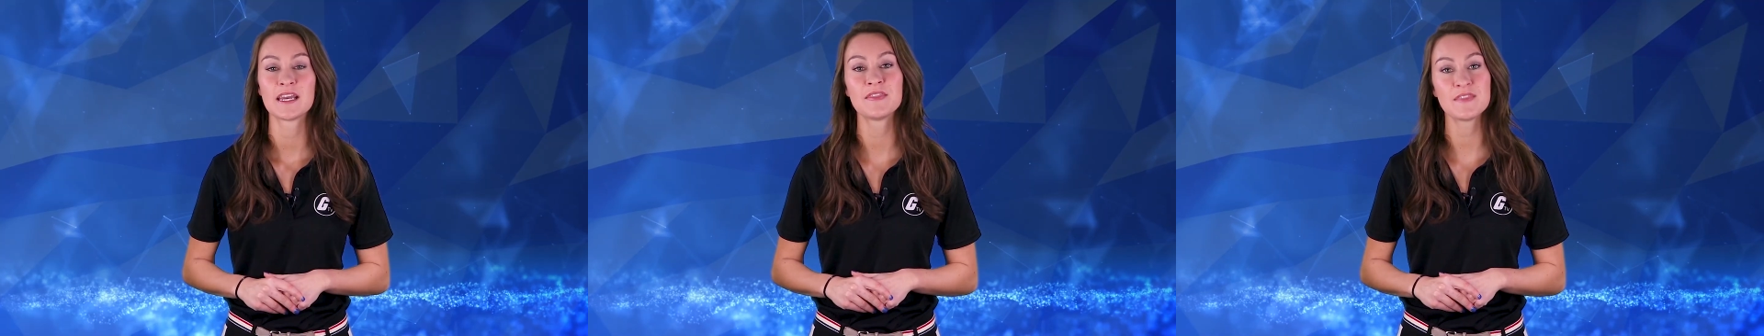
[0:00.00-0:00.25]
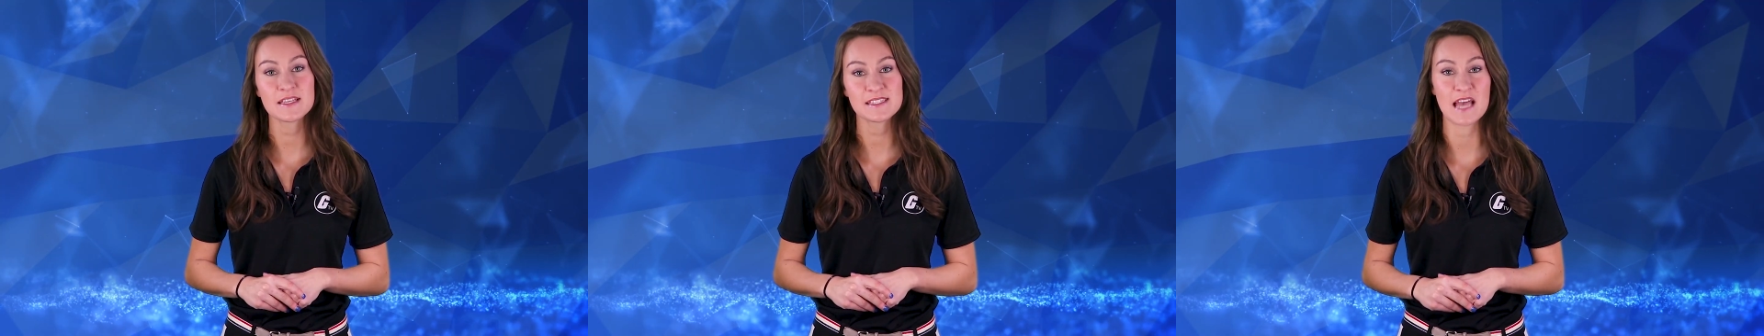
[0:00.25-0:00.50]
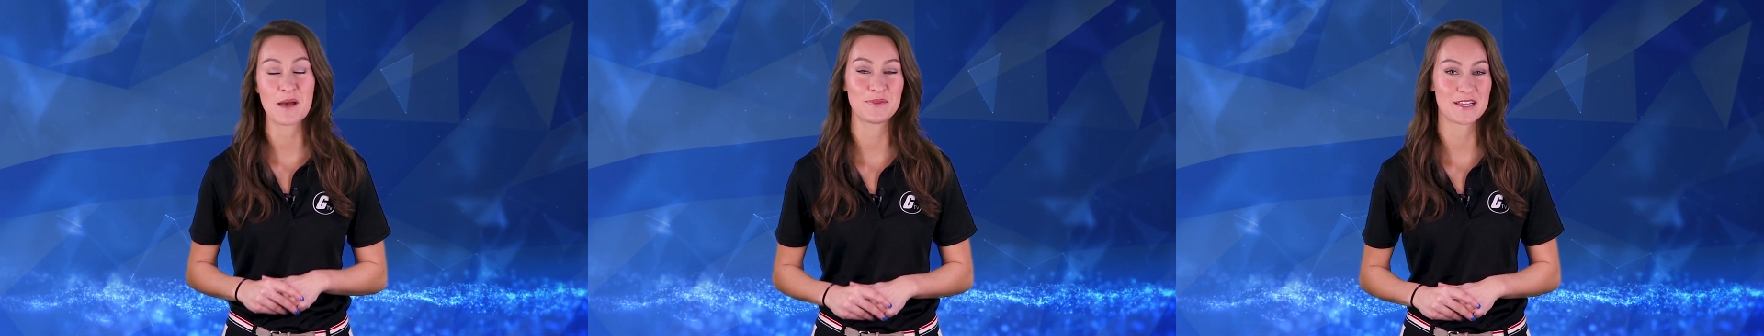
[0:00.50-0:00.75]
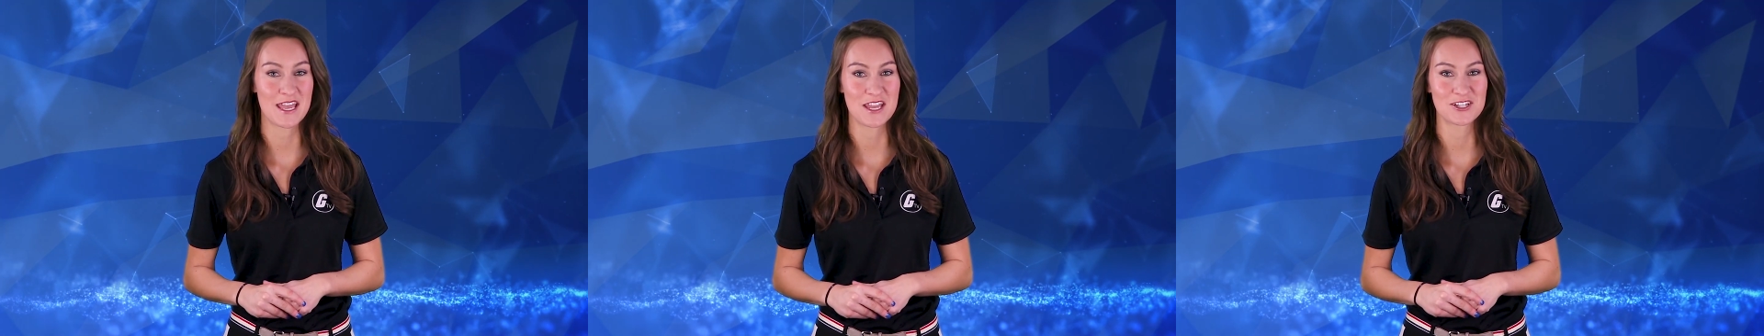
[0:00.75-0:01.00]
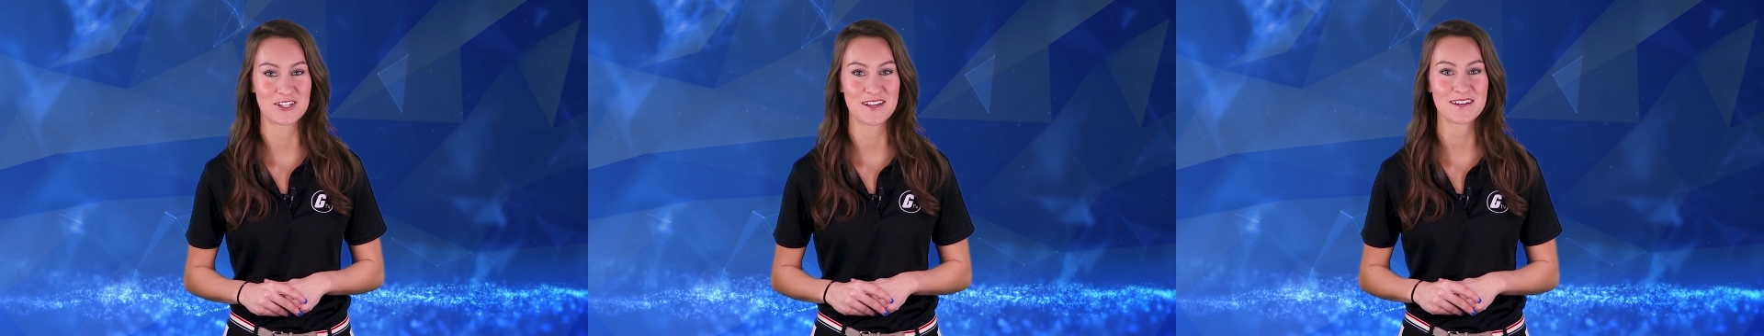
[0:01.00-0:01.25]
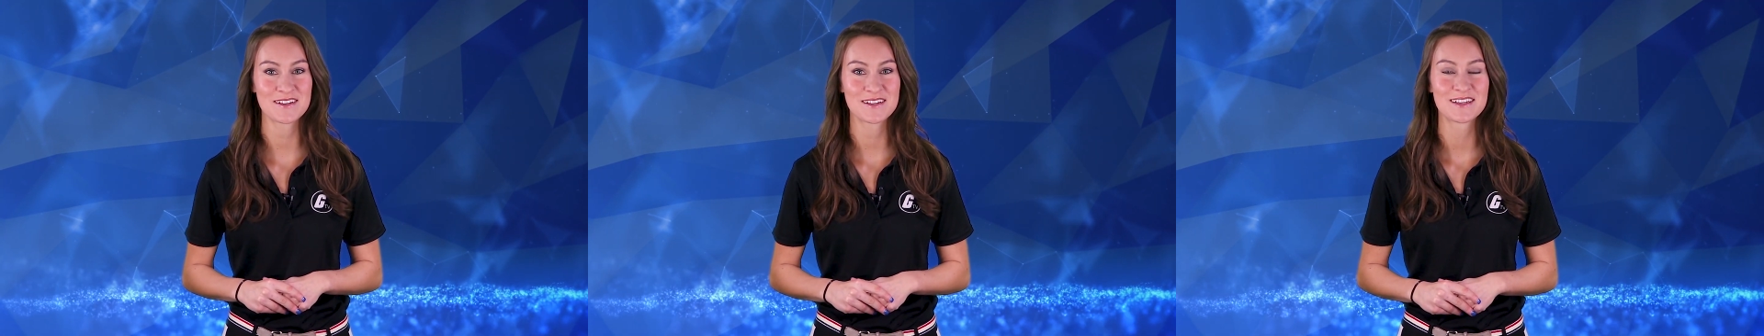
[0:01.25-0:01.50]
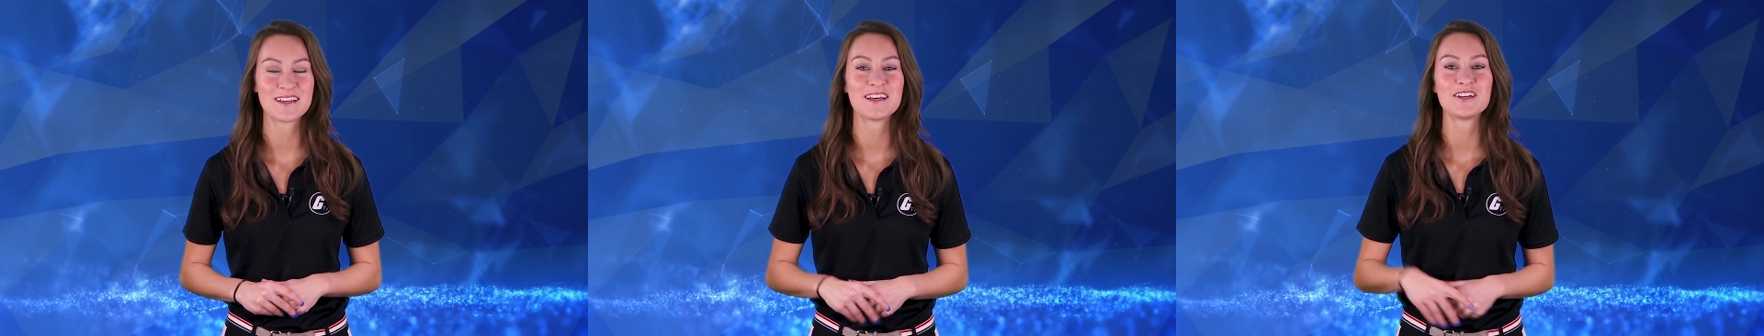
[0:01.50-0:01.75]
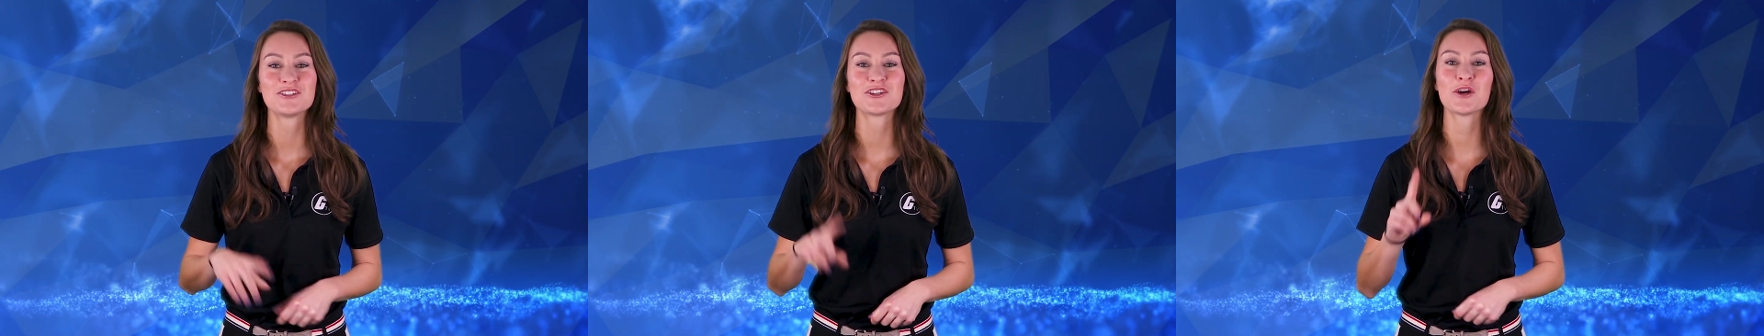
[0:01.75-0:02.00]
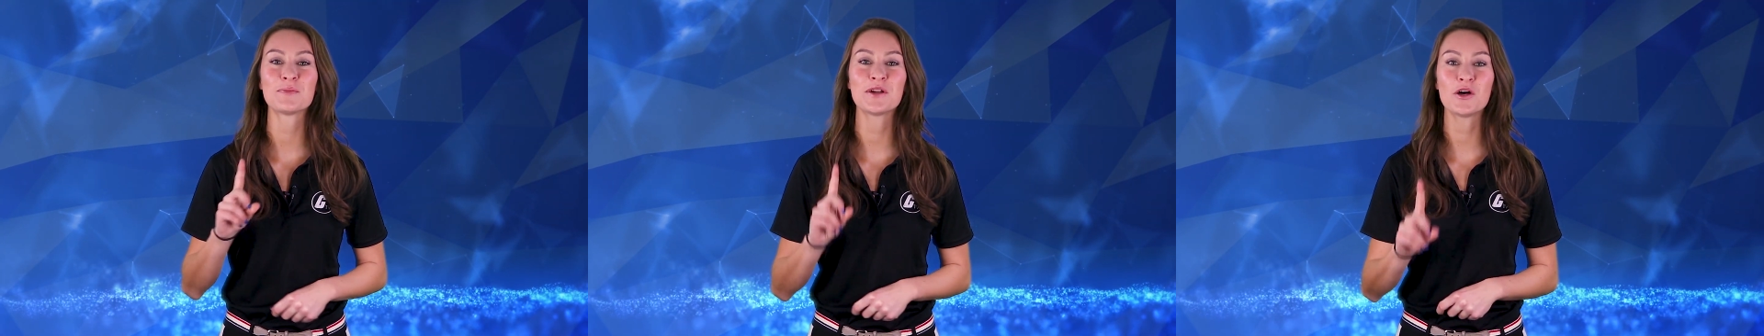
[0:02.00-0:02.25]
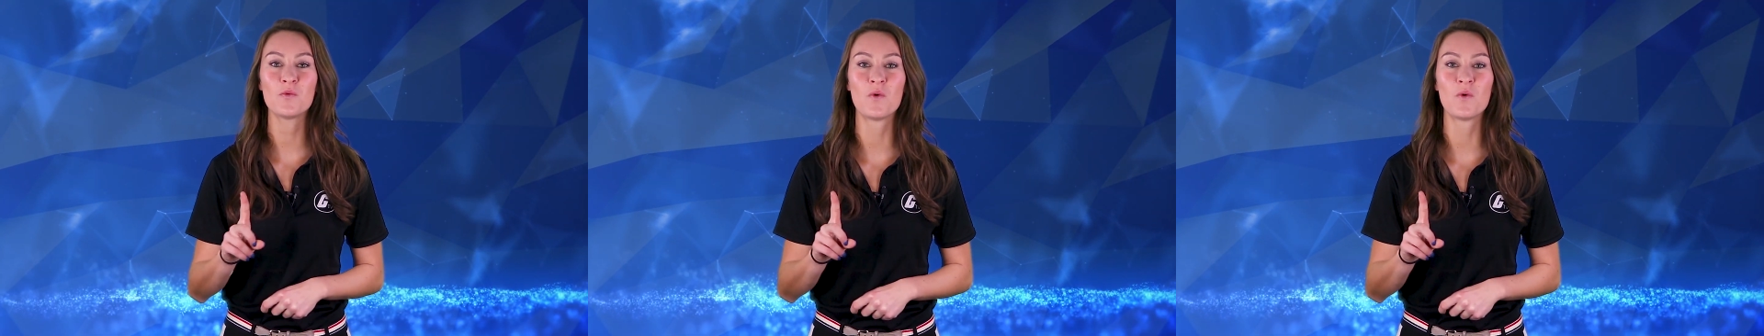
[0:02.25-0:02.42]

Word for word: In this application, terminal